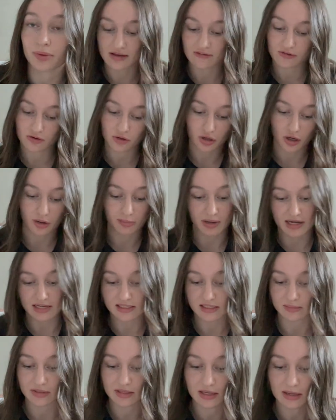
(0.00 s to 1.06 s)
If you want to go buy
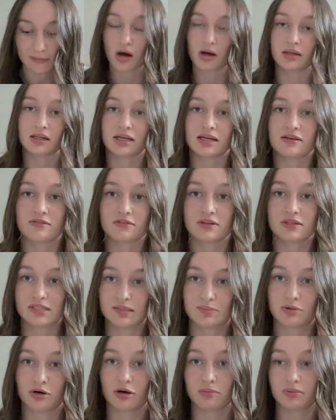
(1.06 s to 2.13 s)
some of them, I'll leave
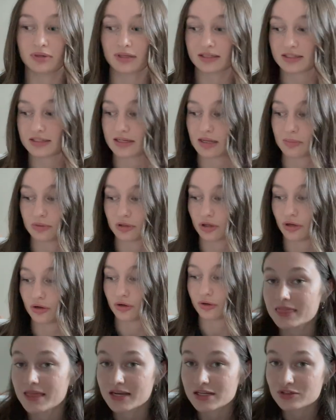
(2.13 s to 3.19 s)
Depop linked down below.
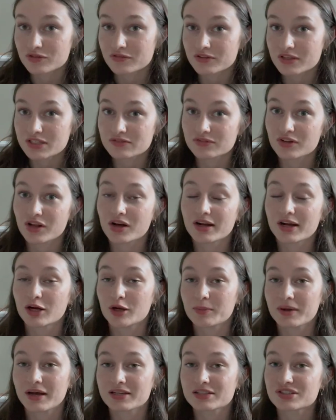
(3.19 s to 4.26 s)
That is all for this vlog. I hope
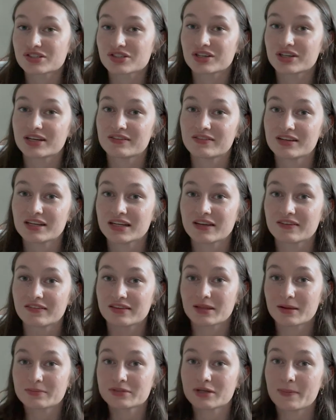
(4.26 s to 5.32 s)
you guys enjoyed it. If you did, give it a
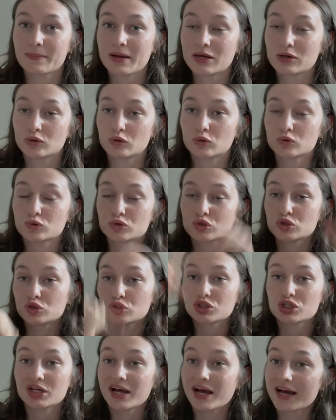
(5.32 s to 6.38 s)
thumbs up and I'll talk
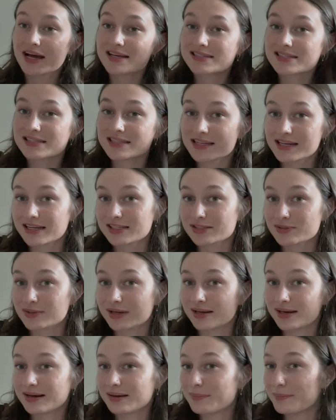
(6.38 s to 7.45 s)
to you guys in the next
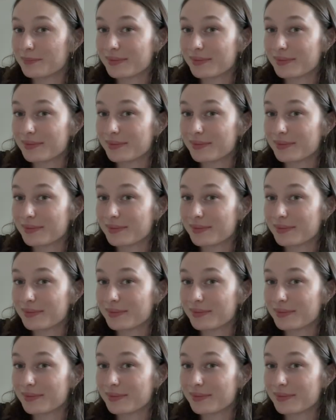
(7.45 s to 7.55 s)
one.